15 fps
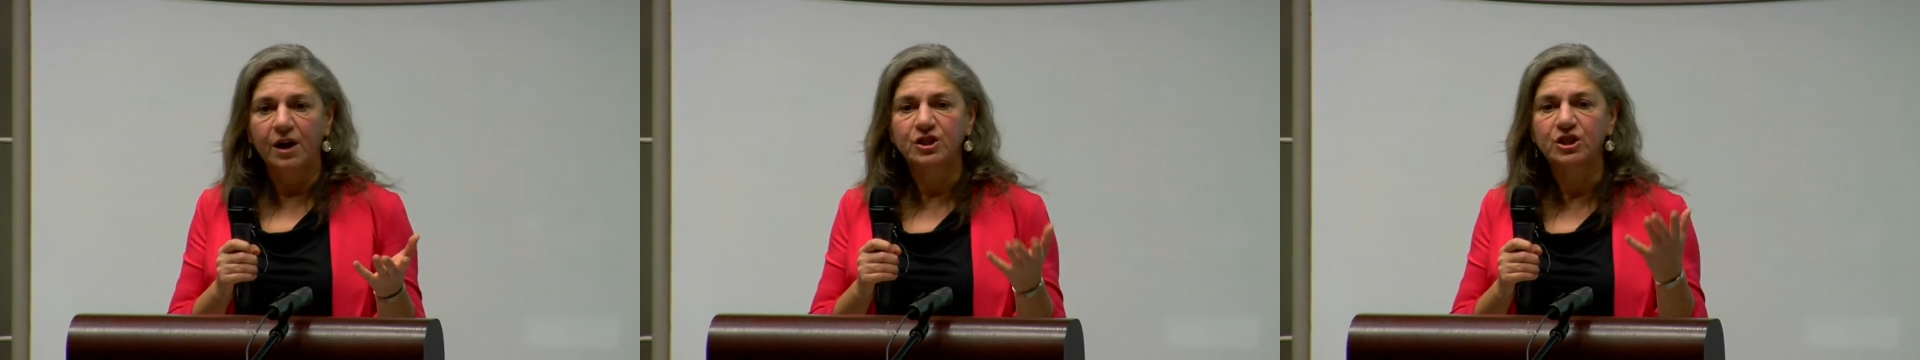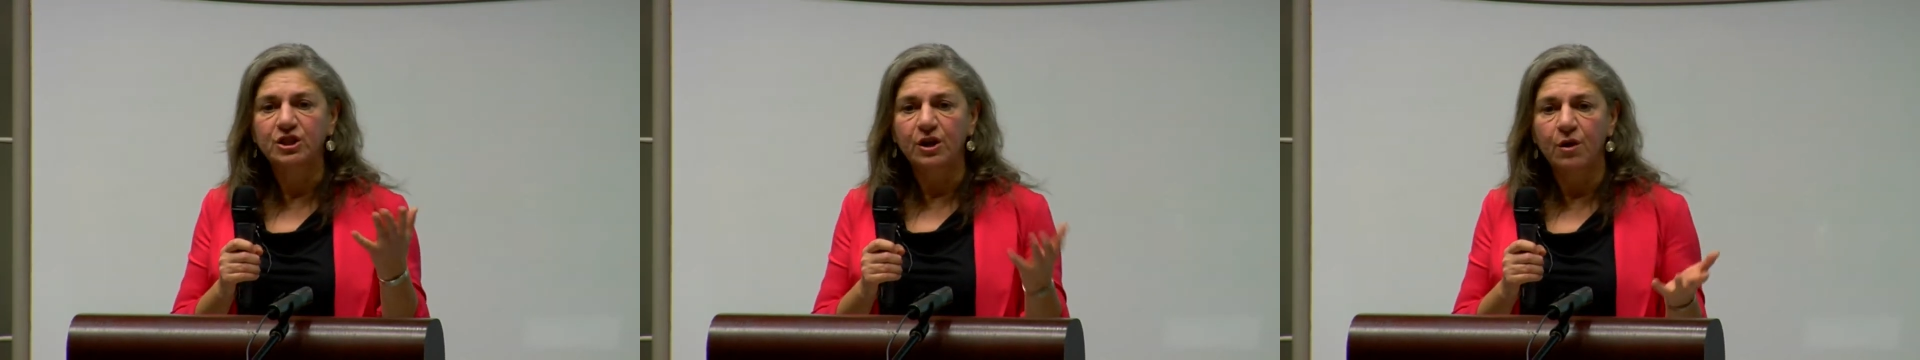a
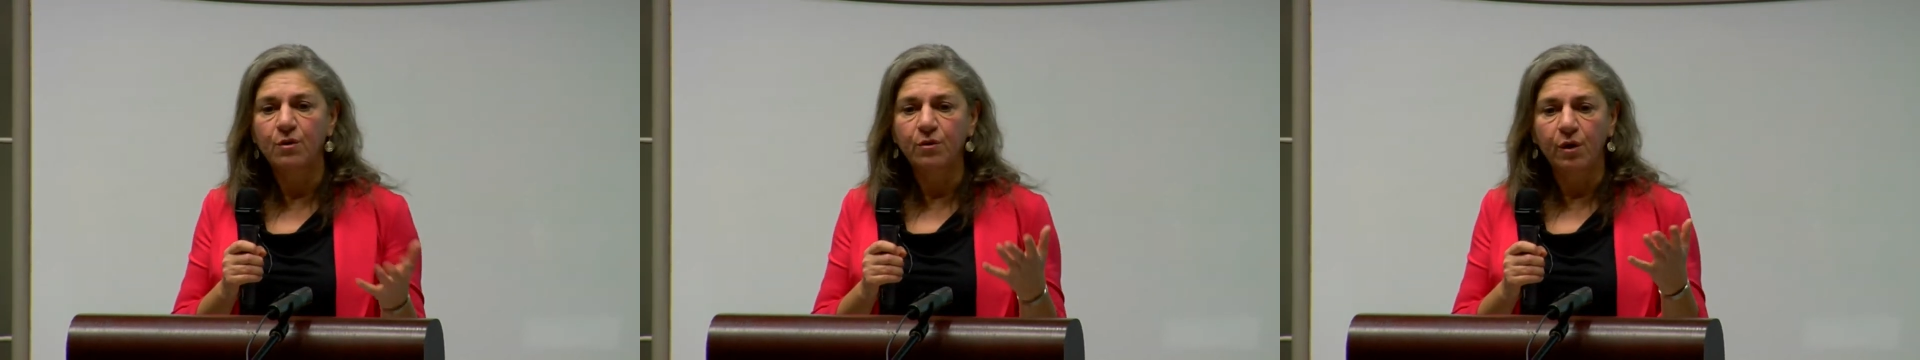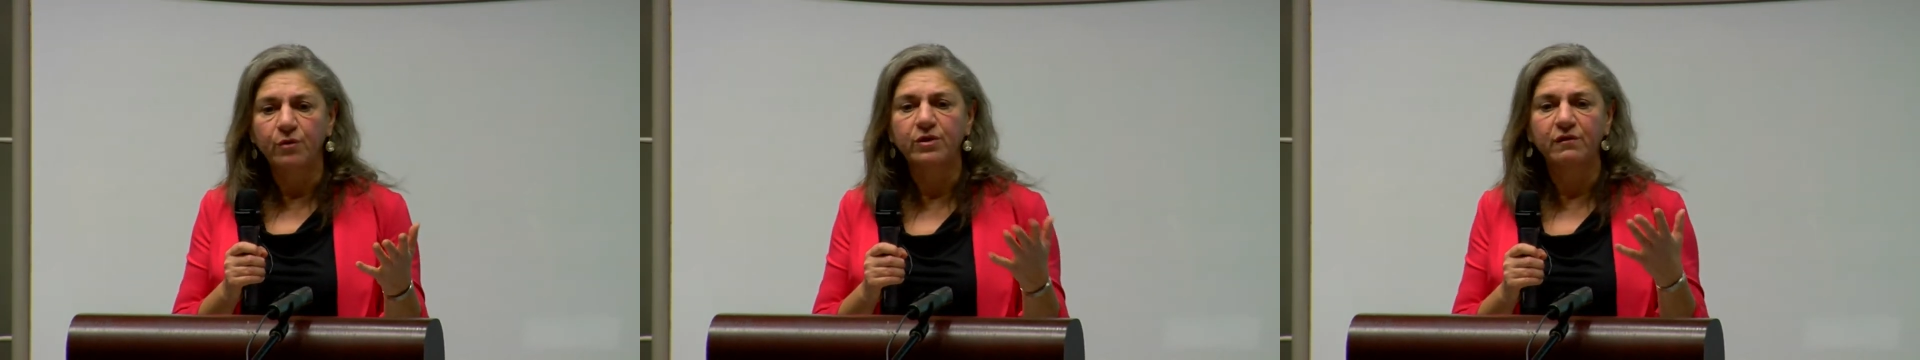slow
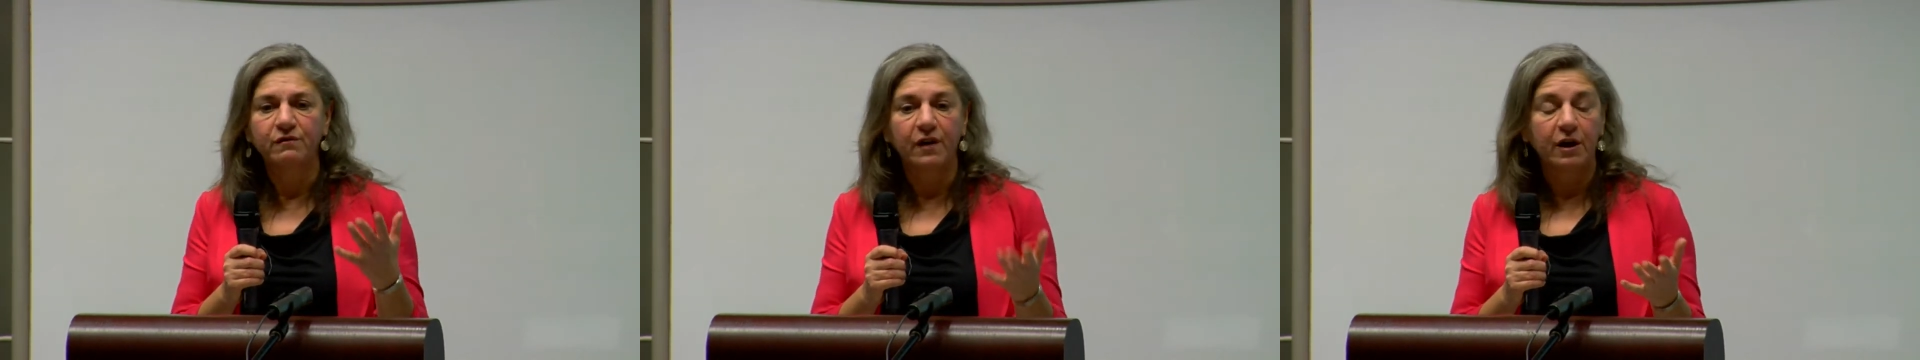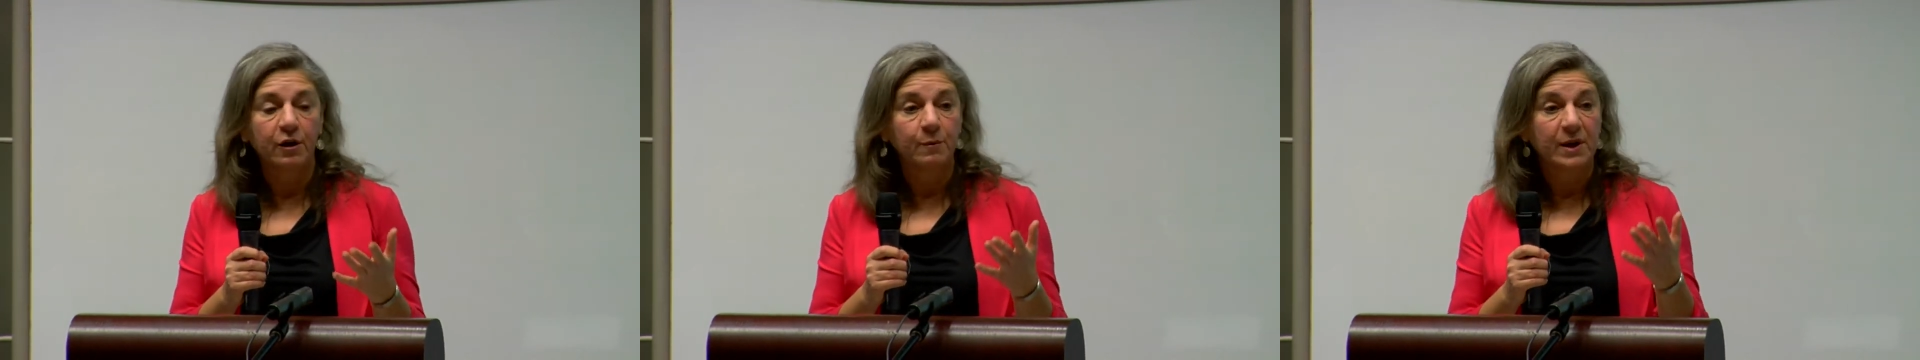growth
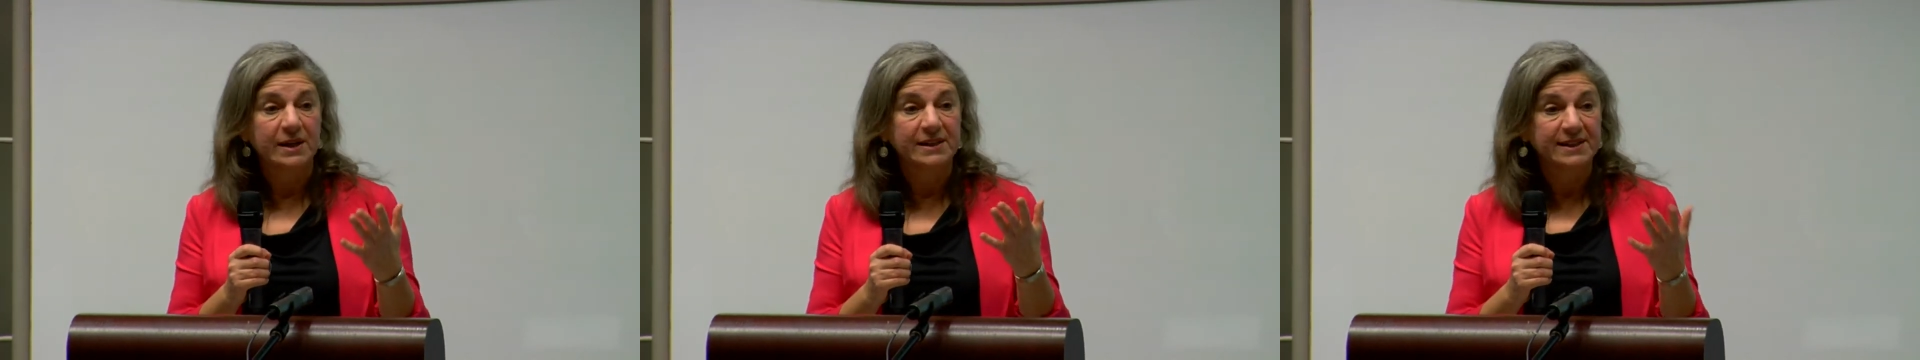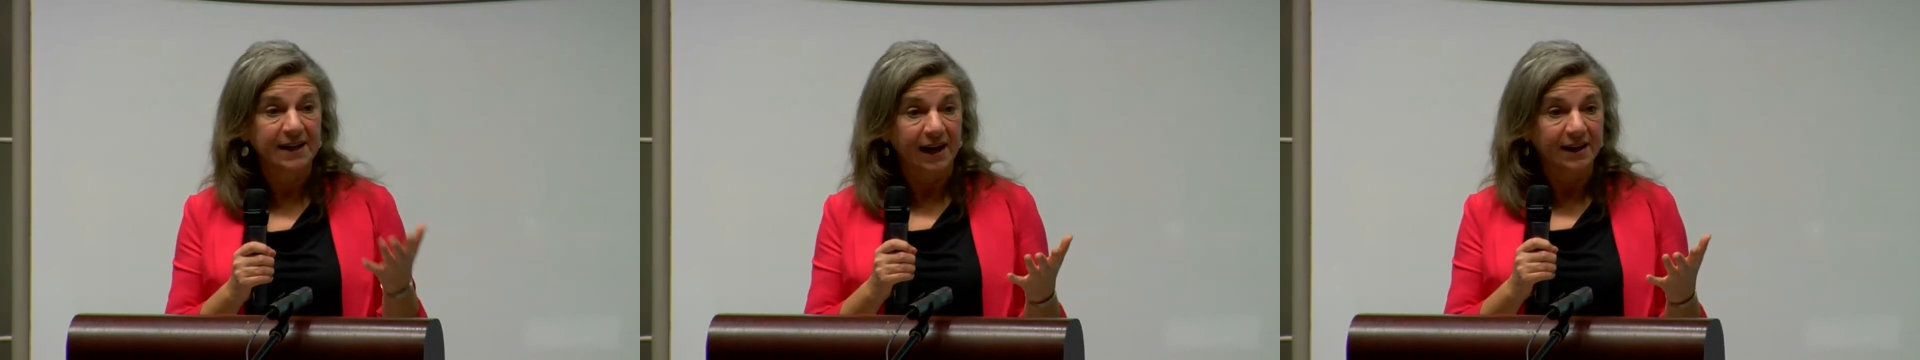
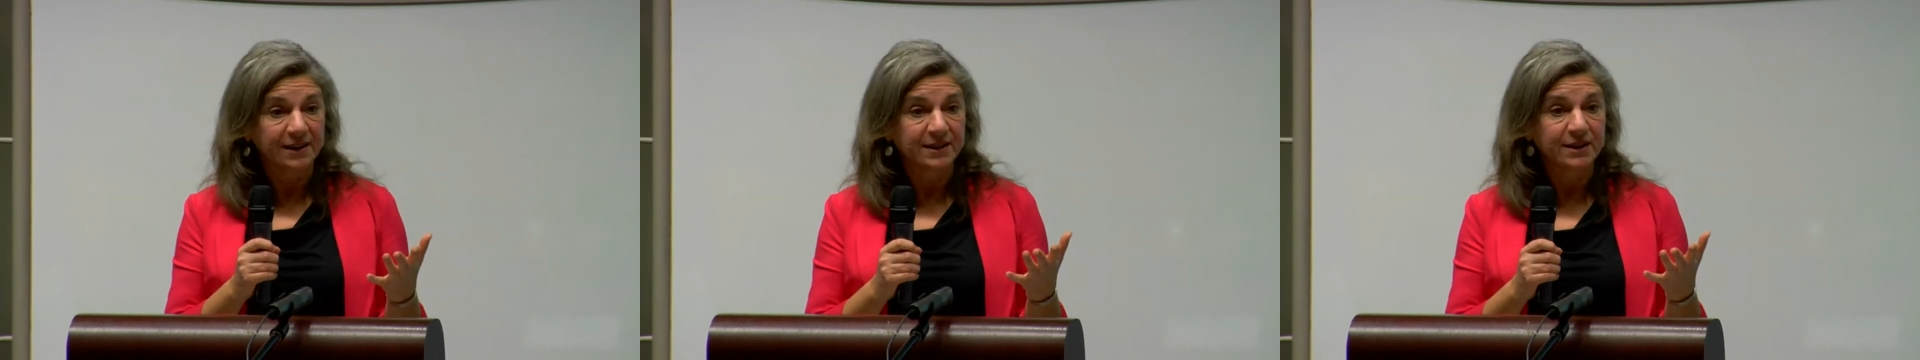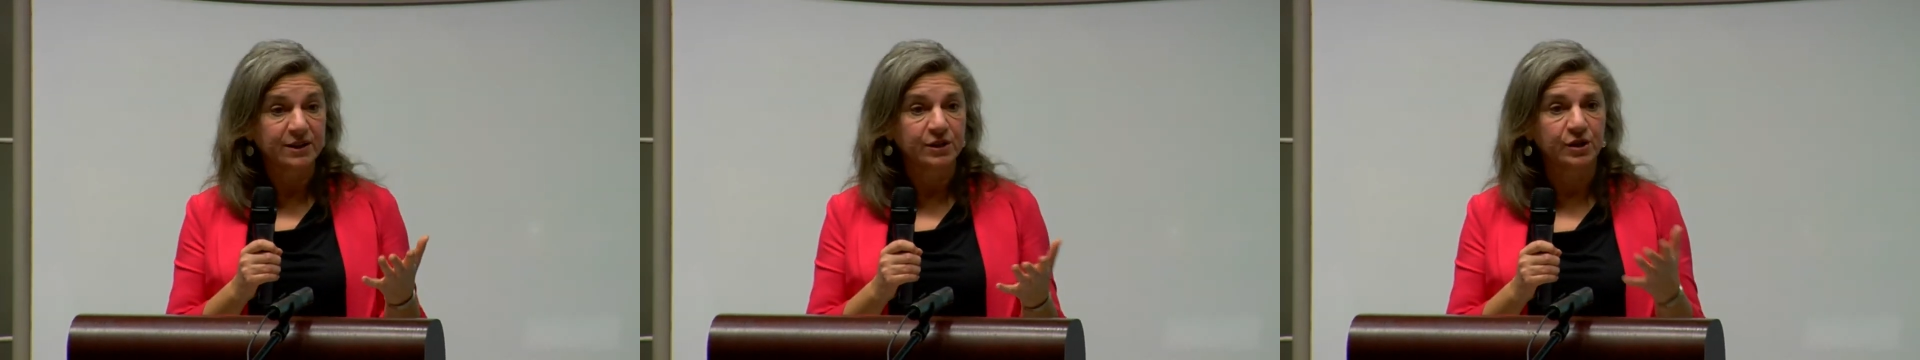environment does